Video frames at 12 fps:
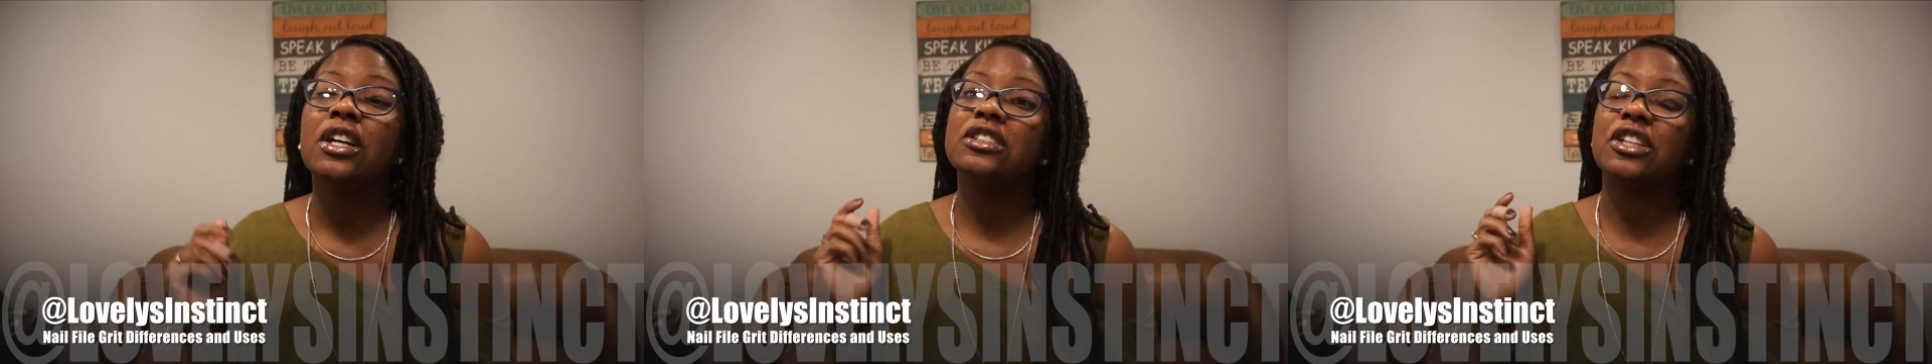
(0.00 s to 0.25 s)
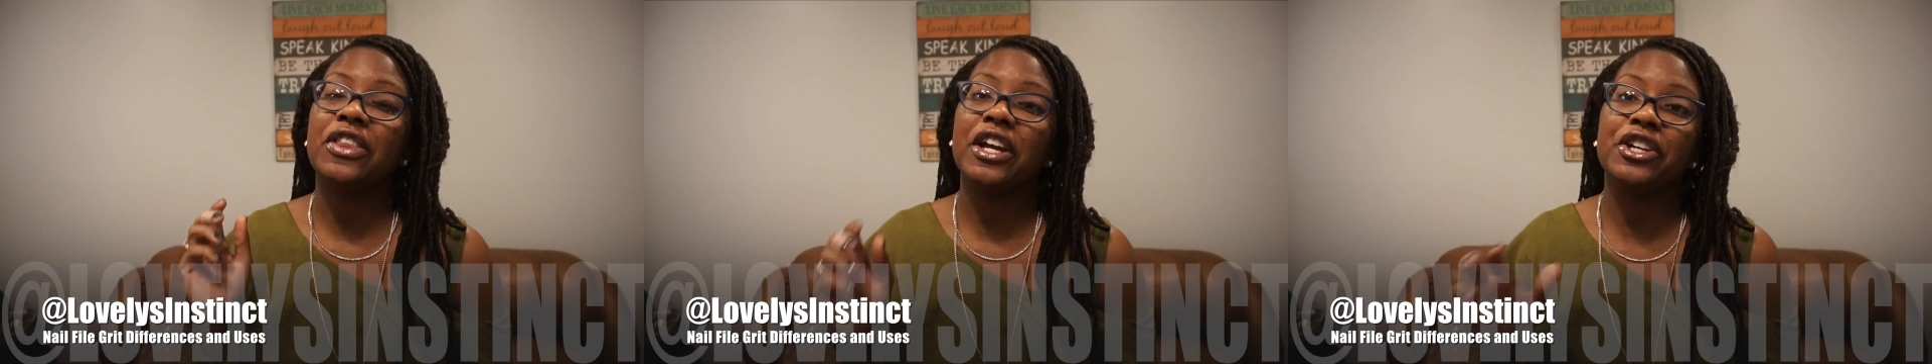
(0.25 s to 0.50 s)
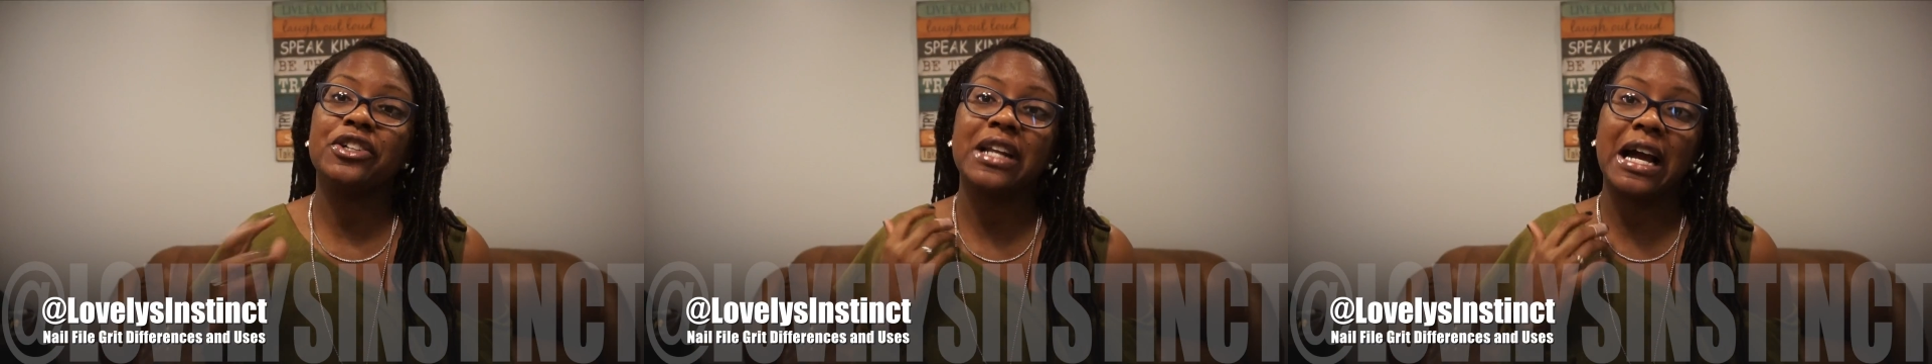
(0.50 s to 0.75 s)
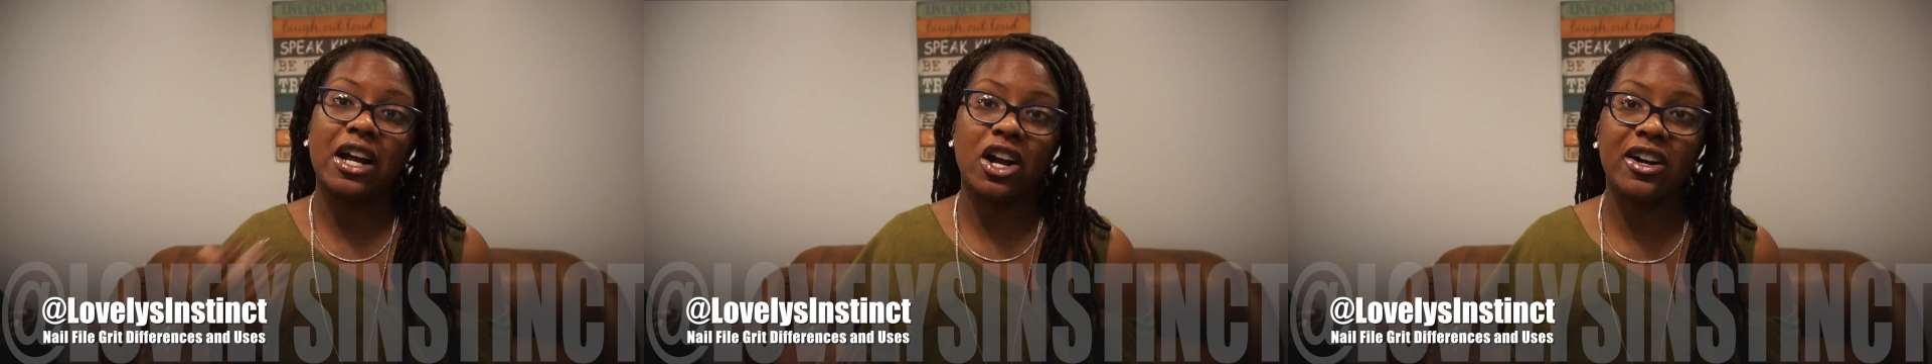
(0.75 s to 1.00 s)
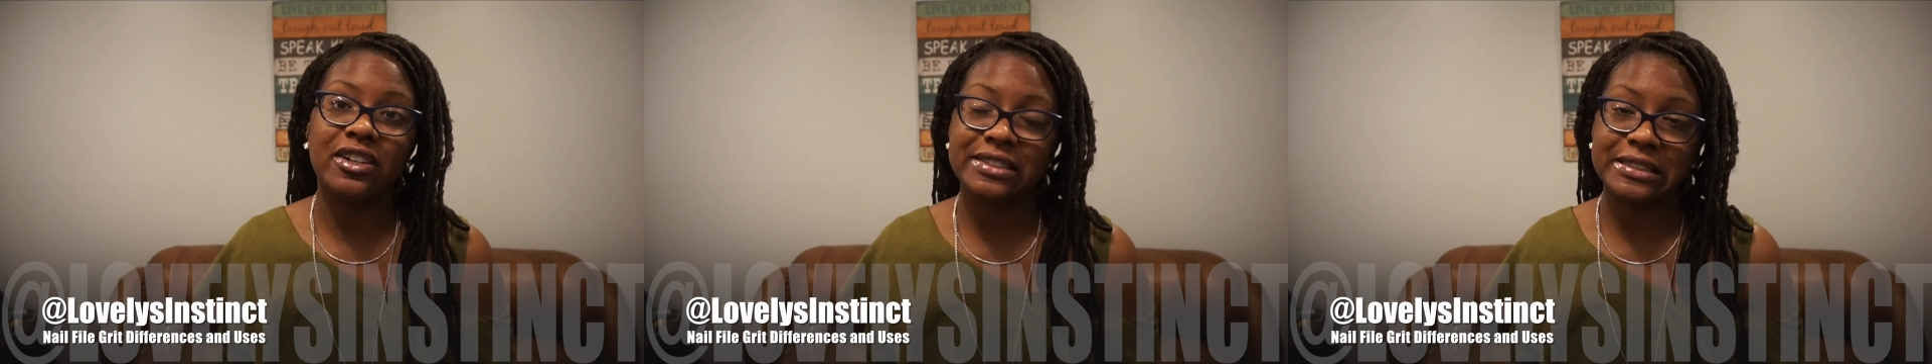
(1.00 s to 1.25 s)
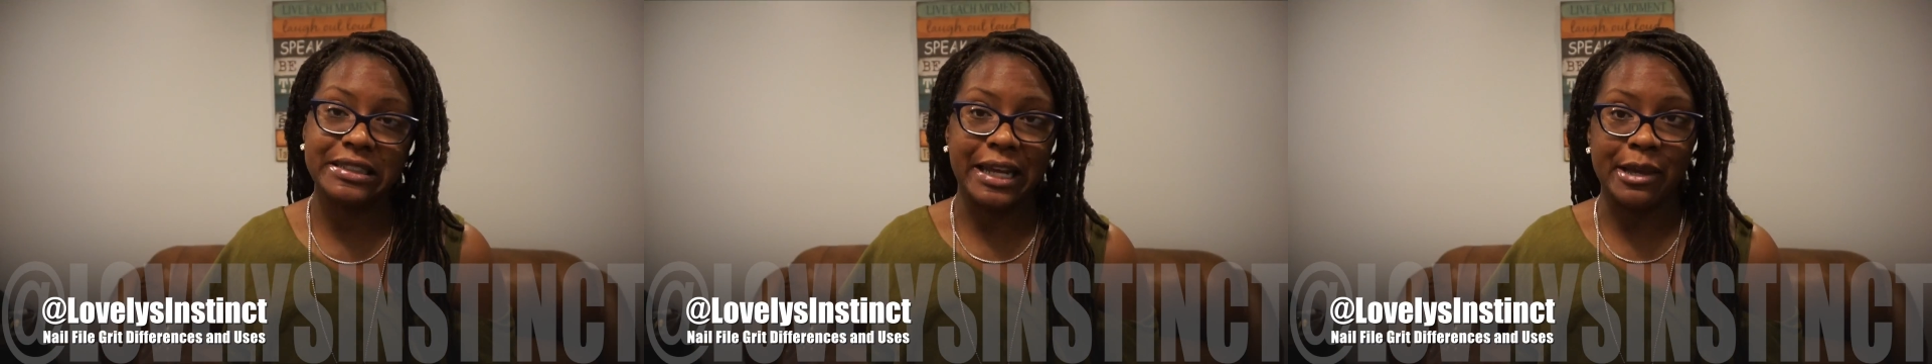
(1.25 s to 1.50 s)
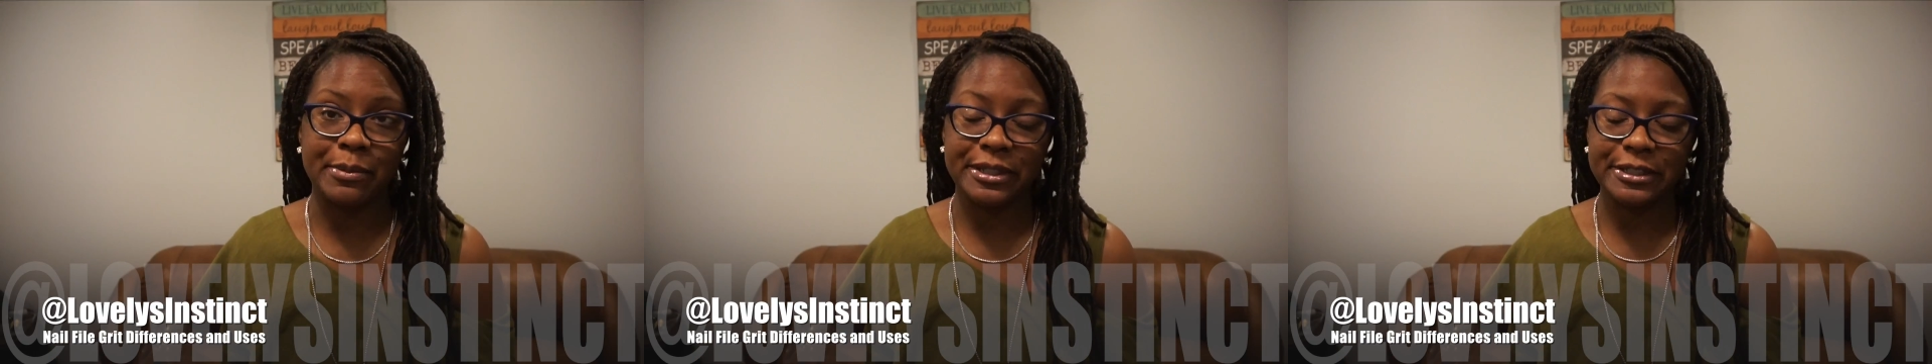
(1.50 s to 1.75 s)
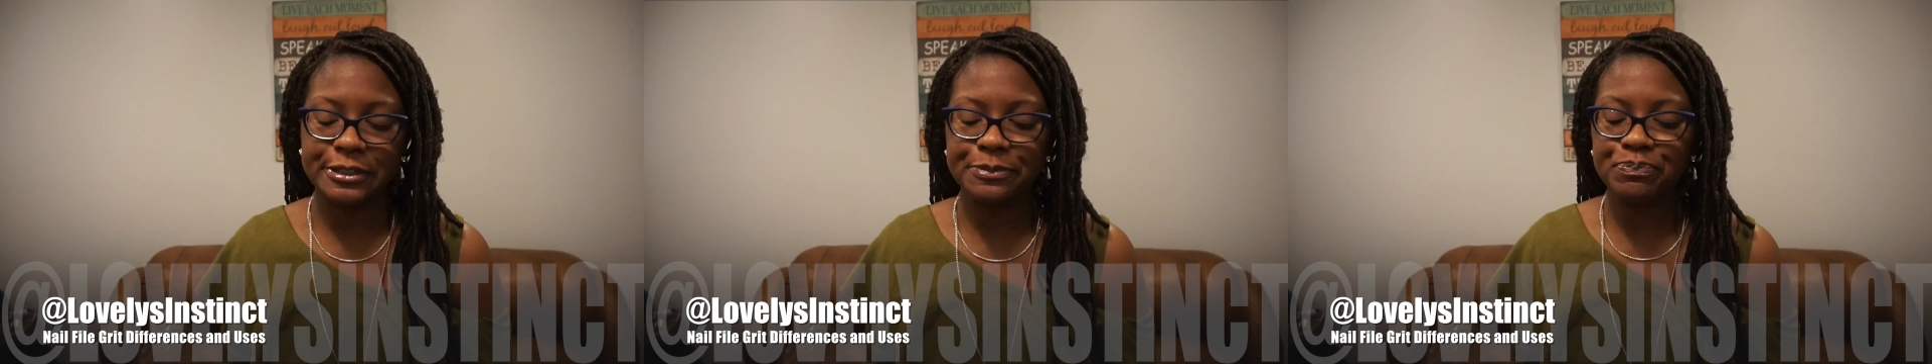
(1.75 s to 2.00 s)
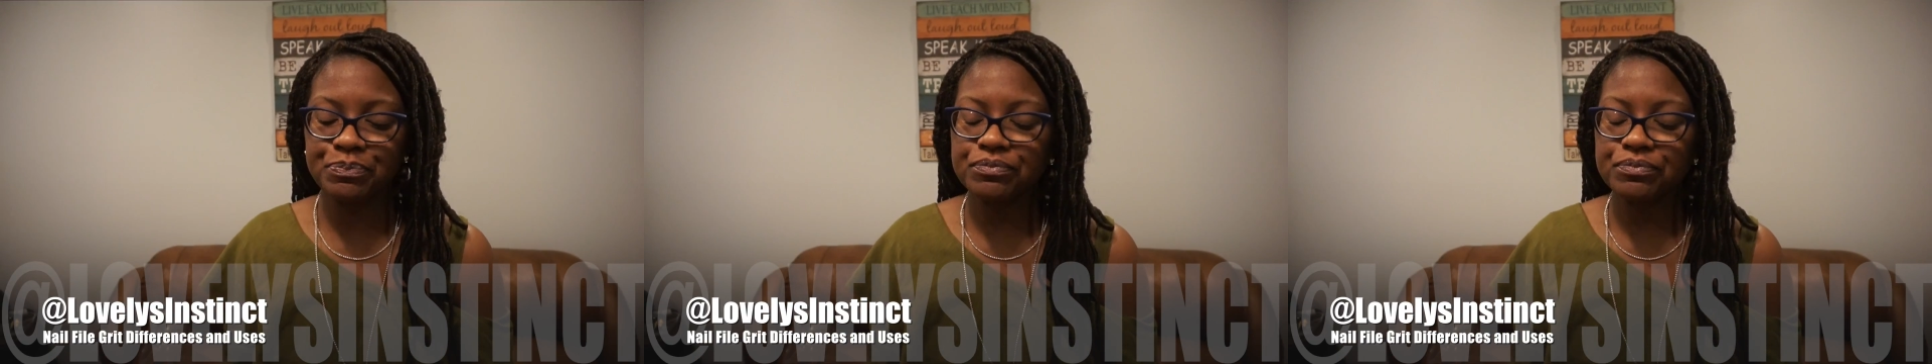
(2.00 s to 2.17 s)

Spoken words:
so that you're not causing damage.